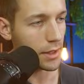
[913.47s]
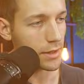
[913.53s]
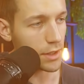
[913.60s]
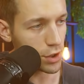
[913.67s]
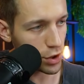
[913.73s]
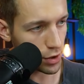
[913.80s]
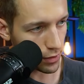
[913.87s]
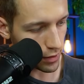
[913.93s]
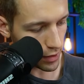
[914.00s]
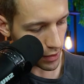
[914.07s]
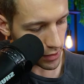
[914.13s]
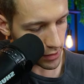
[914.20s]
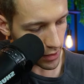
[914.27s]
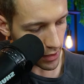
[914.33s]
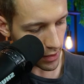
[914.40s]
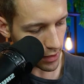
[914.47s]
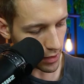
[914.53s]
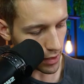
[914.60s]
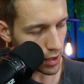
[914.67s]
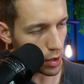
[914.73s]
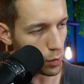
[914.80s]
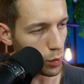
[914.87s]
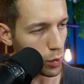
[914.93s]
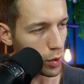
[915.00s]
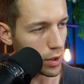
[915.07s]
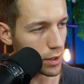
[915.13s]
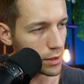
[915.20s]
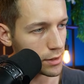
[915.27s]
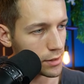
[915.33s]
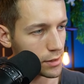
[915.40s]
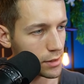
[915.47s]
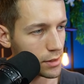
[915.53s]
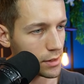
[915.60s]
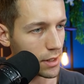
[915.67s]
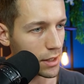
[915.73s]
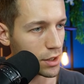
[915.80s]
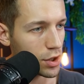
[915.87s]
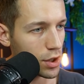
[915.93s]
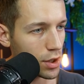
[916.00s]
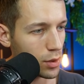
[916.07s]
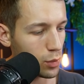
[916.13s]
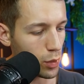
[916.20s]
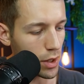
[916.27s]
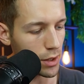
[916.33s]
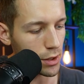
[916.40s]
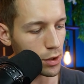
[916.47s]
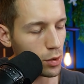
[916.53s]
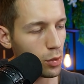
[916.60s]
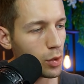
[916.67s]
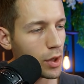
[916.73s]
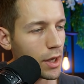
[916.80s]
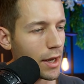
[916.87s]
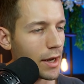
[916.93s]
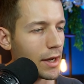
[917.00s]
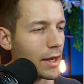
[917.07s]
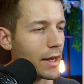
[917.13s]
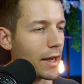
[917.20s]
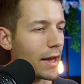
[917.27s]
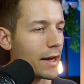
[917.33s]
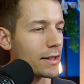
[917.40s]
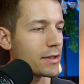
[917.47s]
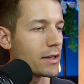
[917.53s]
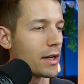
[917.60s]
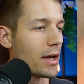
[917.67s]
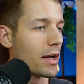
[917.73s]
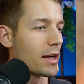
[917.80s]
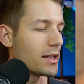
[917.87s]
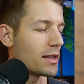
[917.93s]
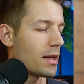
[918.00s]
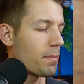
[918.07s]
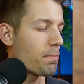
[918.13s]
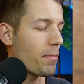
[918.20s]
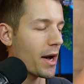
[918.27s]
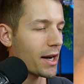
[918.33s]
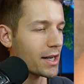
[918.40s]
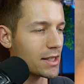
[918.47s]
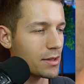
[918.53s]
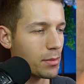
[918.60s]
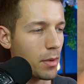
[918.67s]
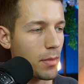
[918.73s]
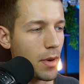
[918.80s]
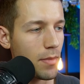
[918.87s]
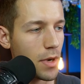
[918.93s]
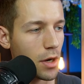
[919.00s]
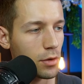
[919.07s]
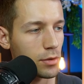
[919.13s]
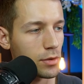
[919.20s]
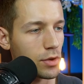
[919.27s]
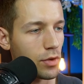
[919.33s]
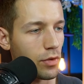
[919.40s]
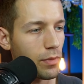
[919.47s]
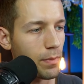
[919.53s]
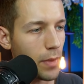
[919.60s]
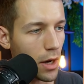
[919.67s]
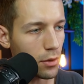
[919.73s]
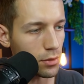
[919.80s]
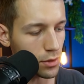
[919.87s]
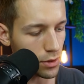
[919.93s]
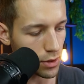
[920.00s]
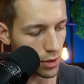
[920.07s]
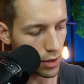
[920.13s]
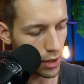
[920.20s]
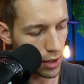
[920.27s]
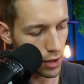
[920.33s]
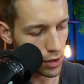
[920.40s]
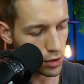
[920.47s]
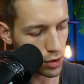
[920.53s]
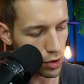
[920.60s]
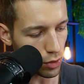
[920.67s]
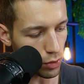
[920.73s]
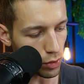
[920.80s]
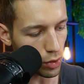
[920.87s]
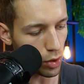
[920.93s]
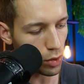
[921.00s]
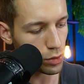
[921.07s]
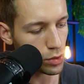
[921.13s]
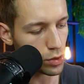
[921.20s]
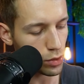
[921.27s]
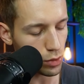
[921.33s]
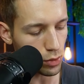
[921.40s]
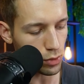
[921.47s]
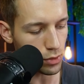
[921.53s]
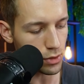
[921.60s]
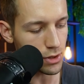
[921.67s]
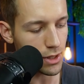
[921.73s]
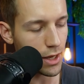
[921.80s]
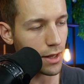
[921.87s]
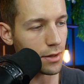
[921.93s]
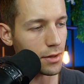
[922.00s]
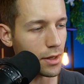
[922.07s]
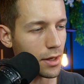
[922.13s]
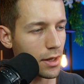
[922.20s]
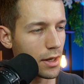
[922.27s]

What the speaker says: addition, there is a rewards section where you can get the maximum amount of bounty. So go to daily